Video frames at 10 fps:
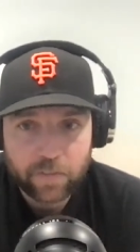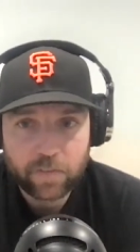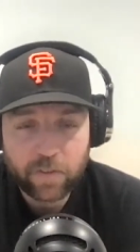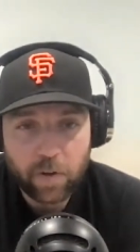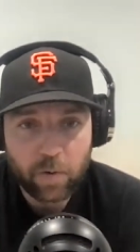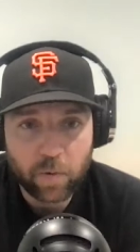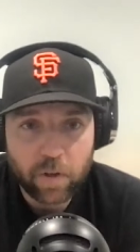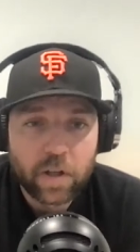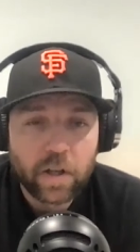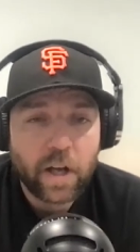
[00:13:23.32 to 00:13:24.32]
Two,
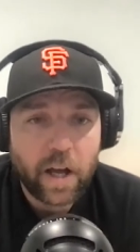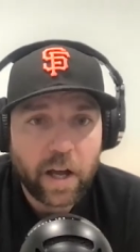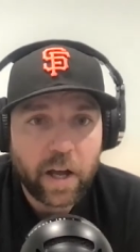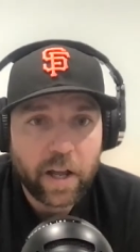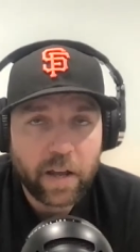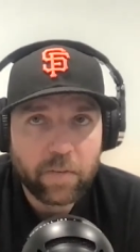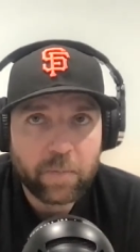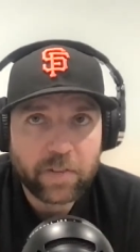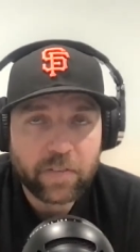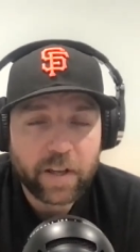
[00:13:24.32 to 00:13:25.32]
I have a
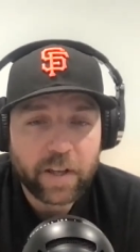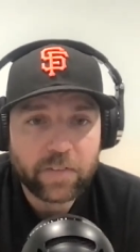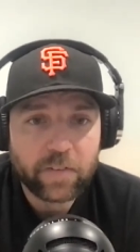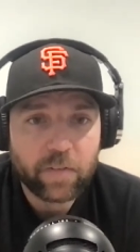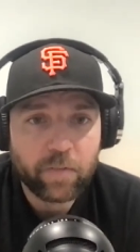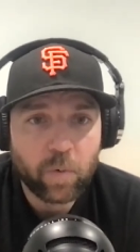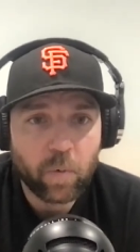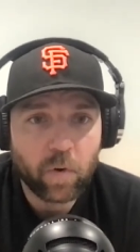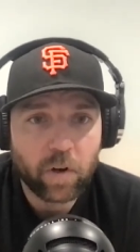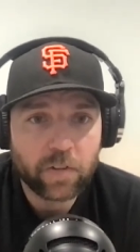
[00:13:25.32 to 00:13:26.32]
bunch of hats
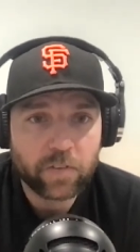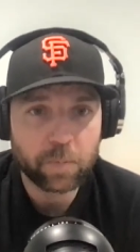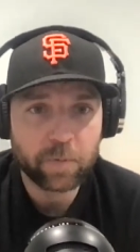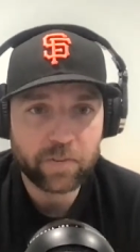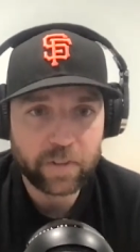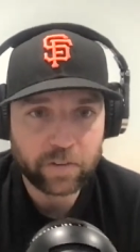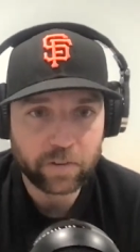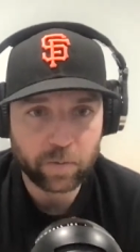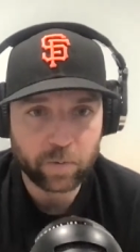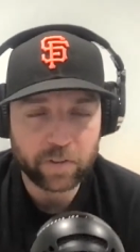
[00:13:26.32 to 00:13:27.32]
for a
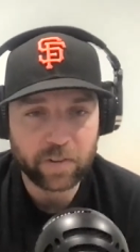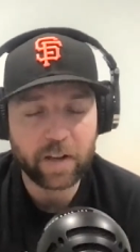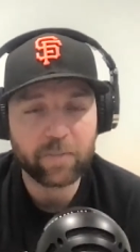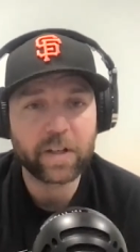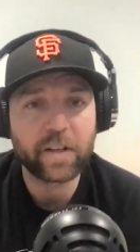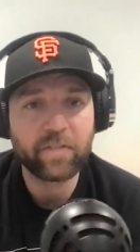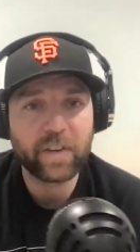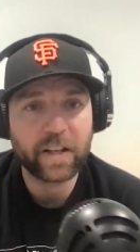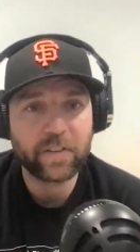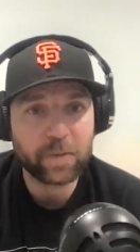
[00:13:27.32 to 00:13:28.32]
superstitious reason. I'm in a
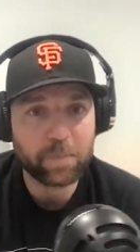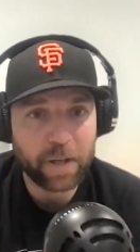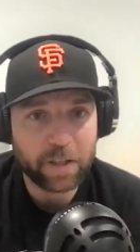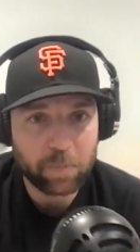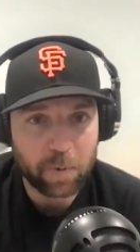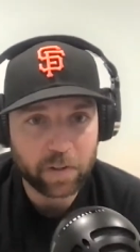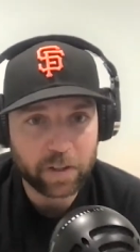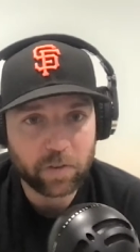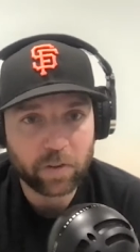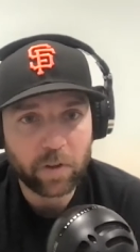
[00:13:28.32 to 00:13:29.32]
fantasy baseball
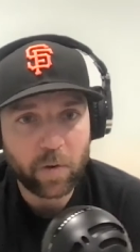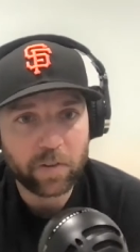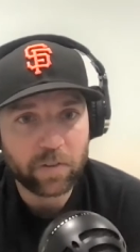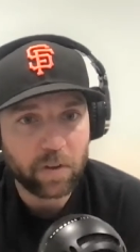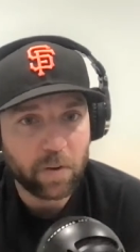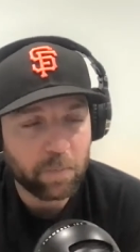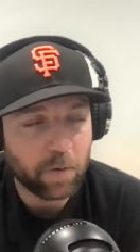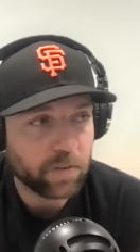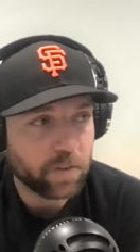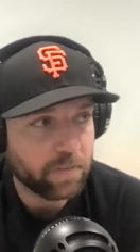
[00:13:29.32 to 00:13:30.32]
league. So you notice
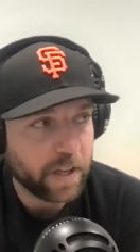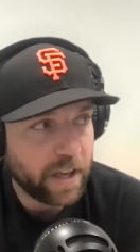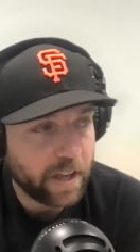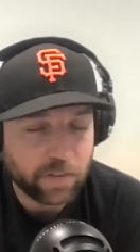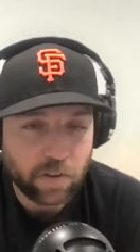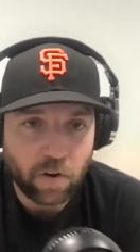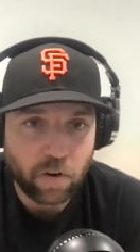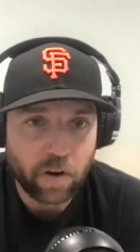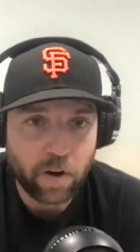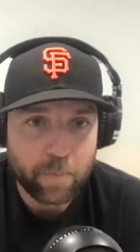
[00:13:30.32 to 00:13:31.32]
most of my hats
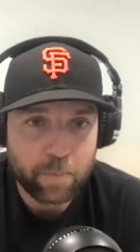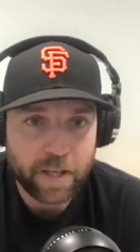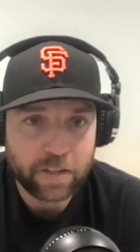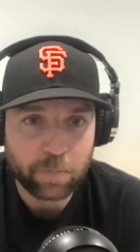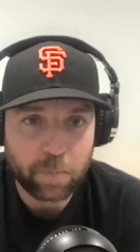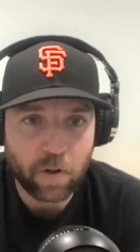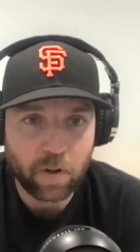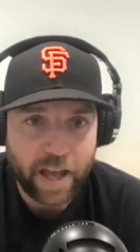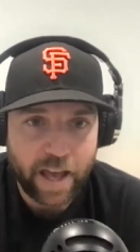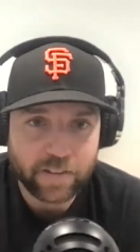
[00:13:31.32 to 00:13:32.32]
are
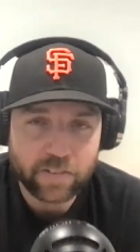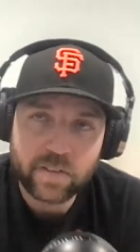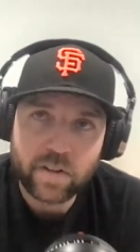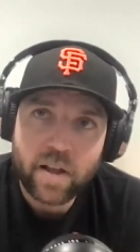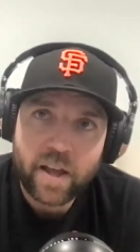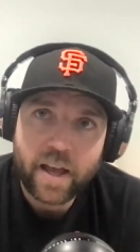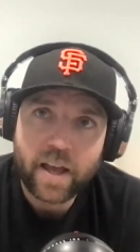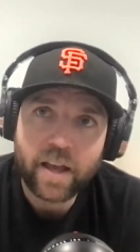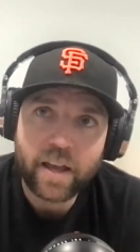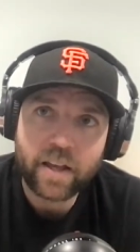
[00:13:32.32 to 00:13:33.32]
baseball hats.
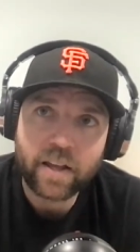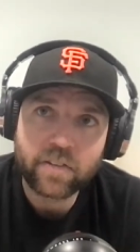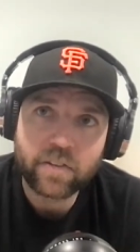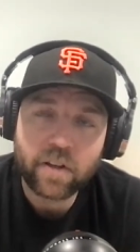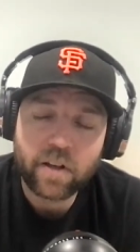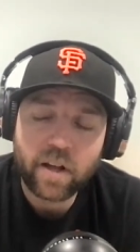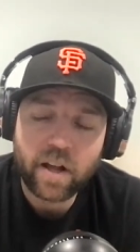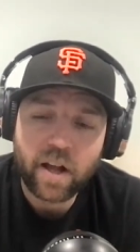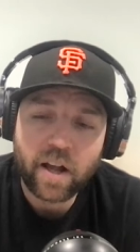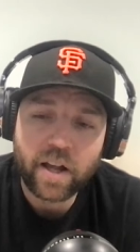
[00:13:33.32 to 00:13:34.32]
And
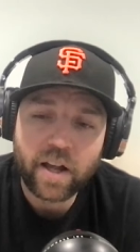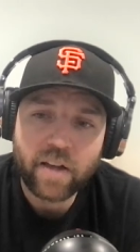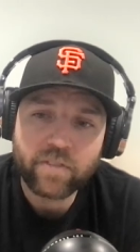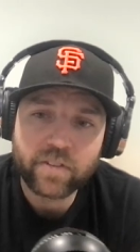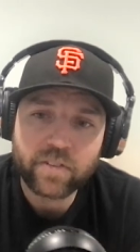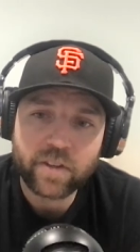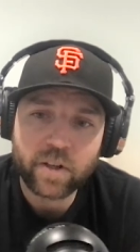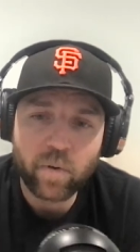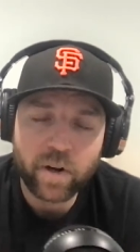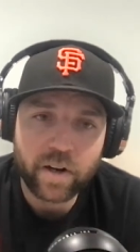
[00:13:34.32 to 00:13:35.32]
I have this
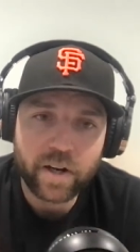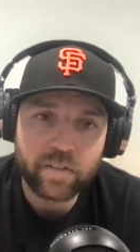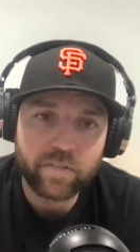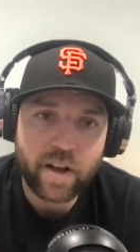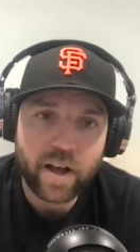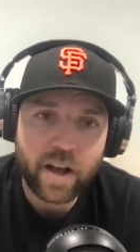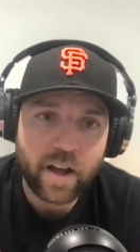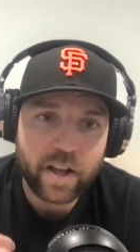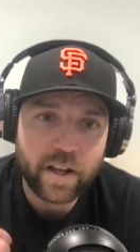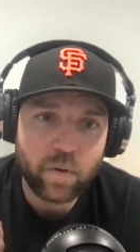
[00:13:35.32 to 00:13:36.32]
thing where if
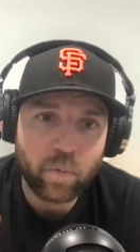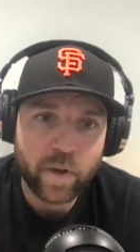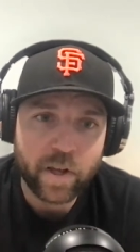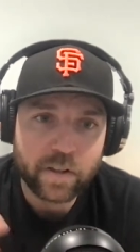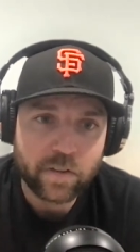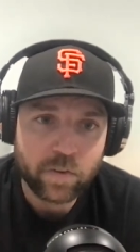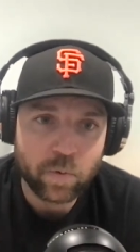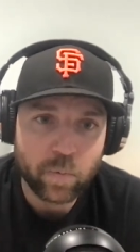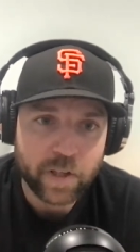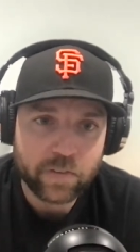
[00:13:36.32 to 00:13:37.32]
I win
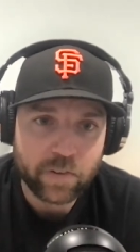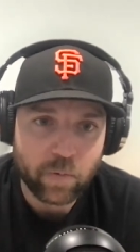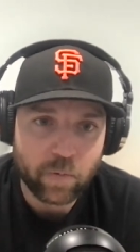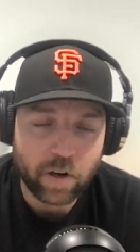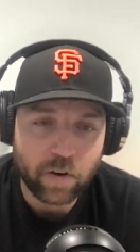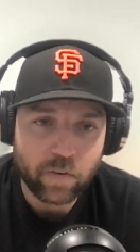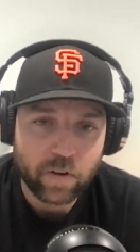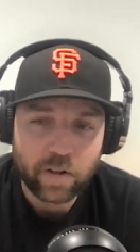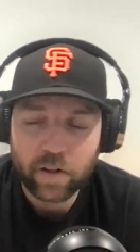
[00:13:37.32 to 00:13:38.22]
two weeks in a row,